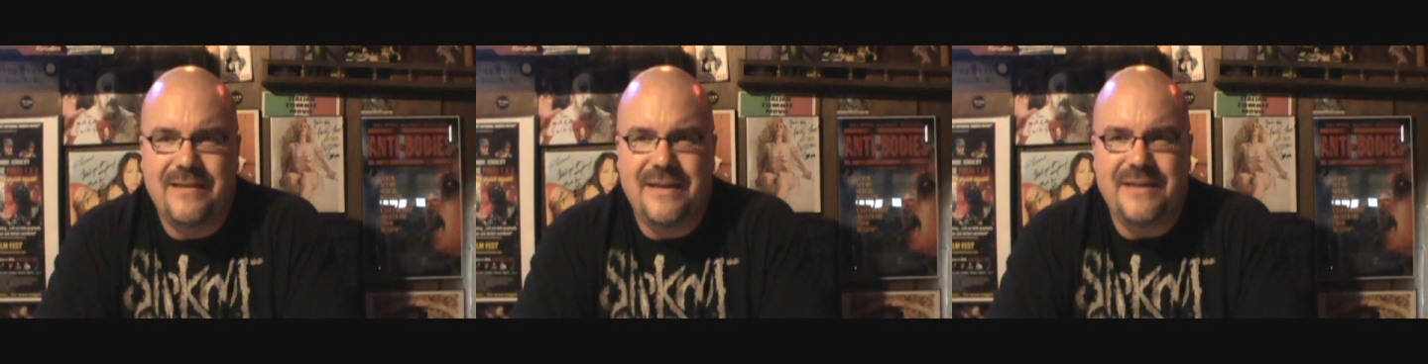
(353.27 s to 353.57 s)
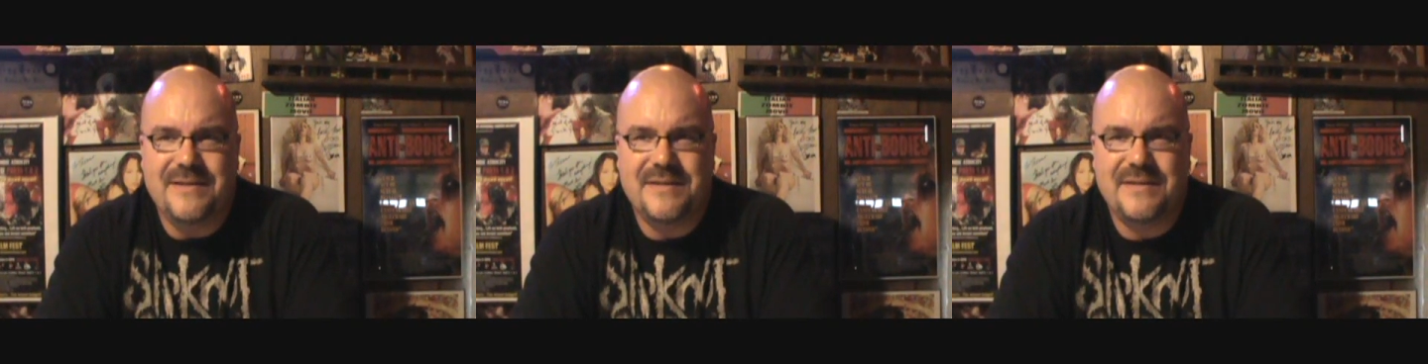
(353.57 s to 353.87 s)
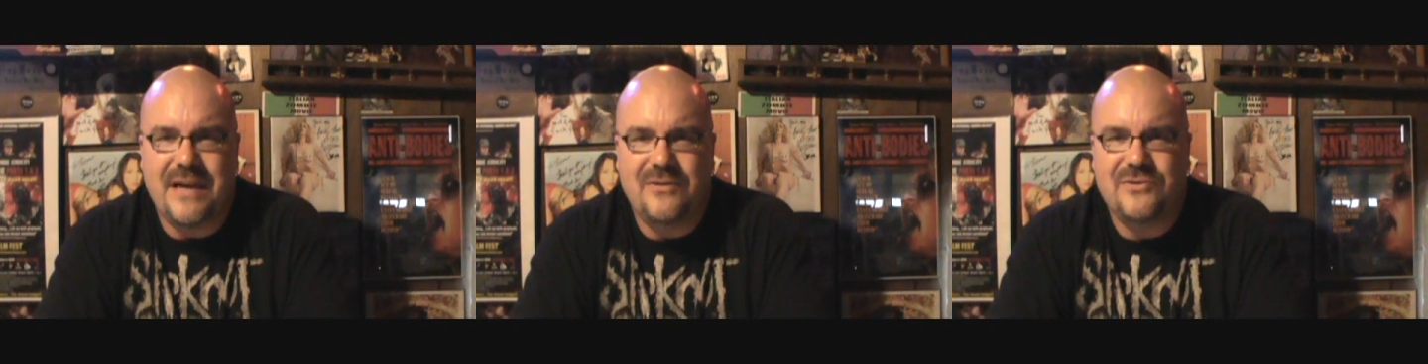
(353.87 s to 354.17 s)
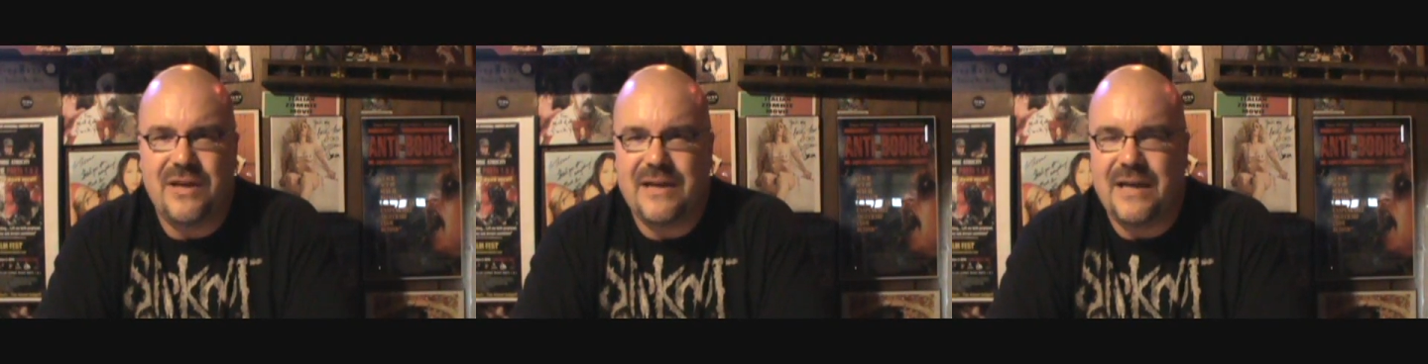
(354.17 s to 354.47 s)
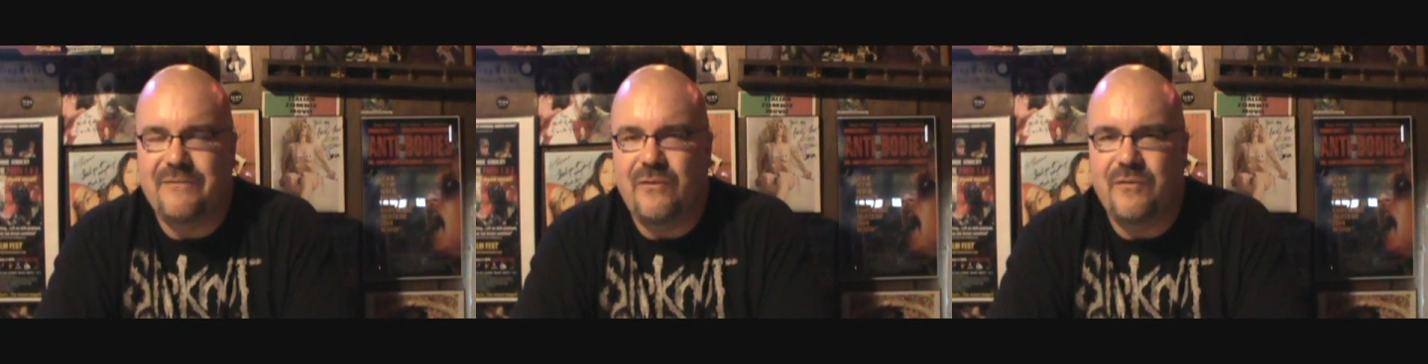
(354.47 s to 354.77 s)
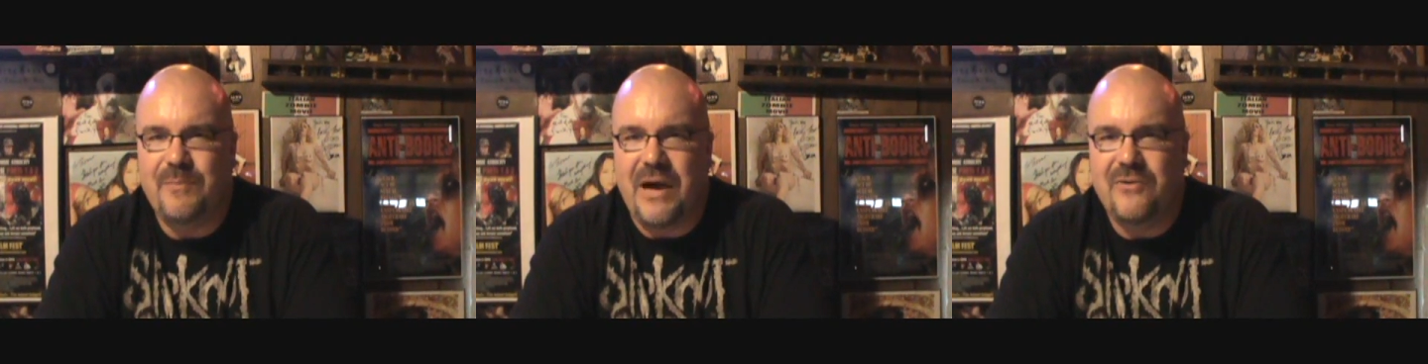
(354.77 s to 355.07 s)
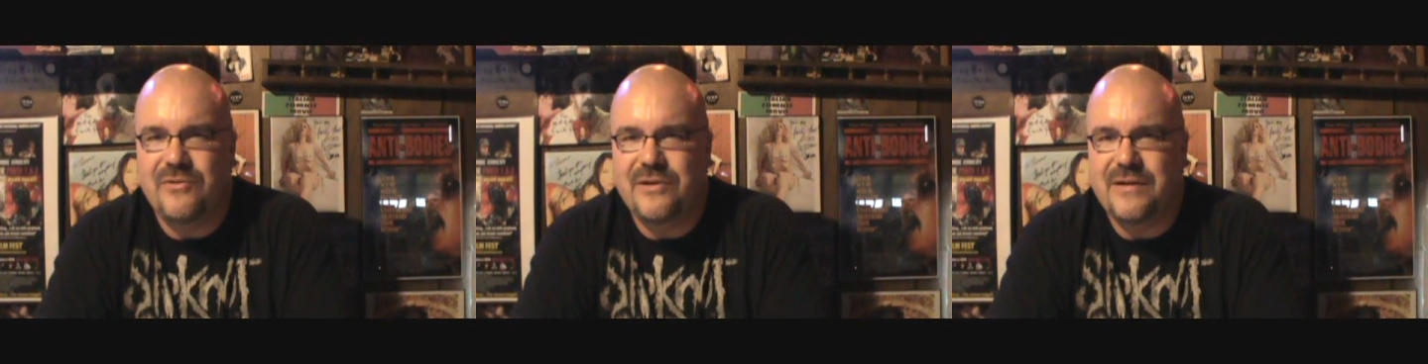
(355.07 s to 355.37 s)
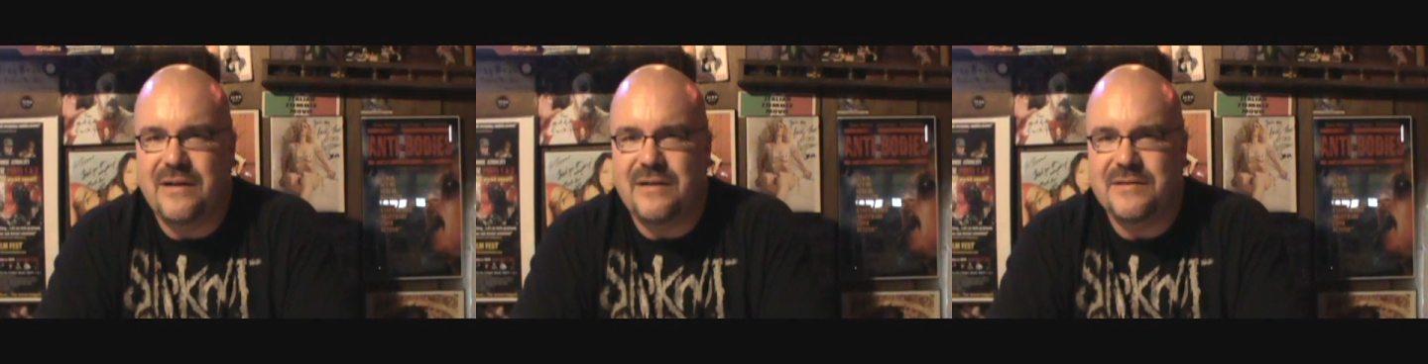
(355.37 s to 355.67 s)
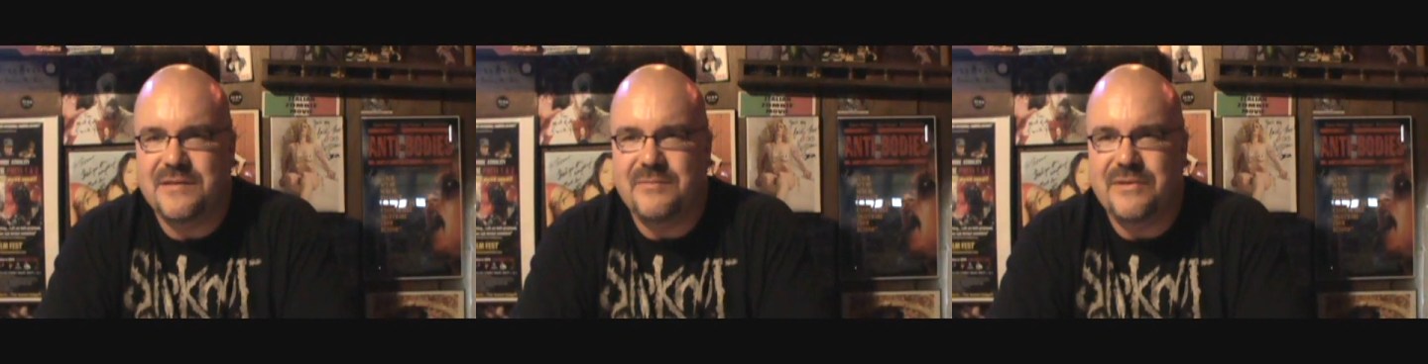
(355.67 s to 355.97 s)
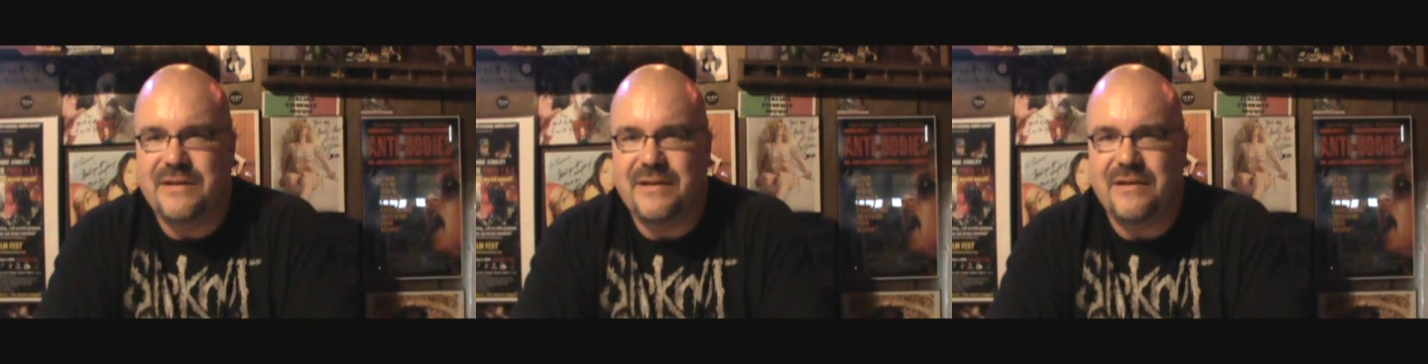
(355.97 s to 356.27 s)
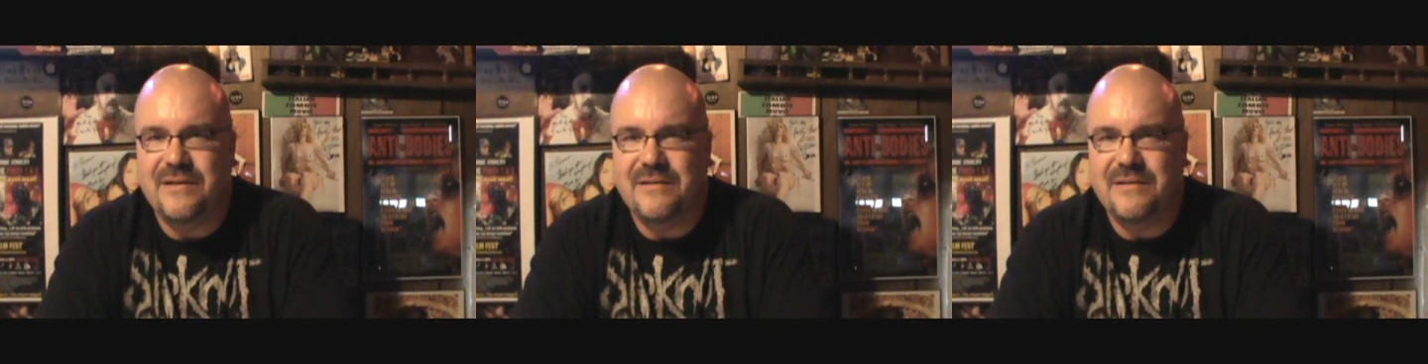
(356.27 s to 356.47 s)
the soundtrack kind of overpowered some of the